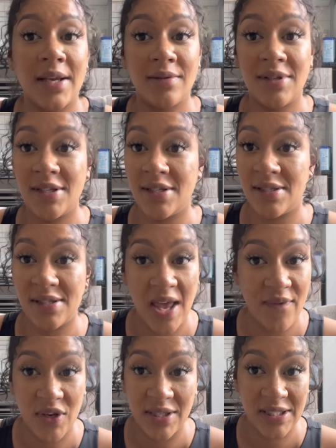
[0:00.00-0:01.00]

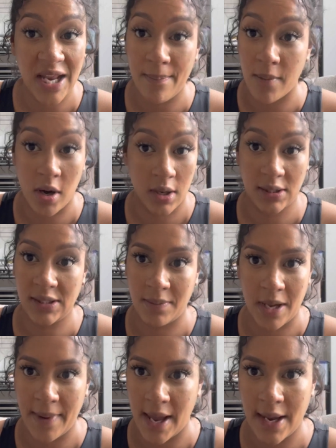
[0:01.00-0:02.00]
7 stab marks in
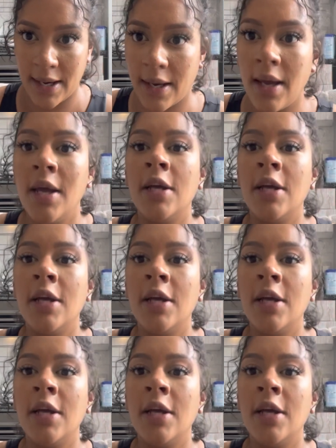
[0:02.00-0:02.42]
my back.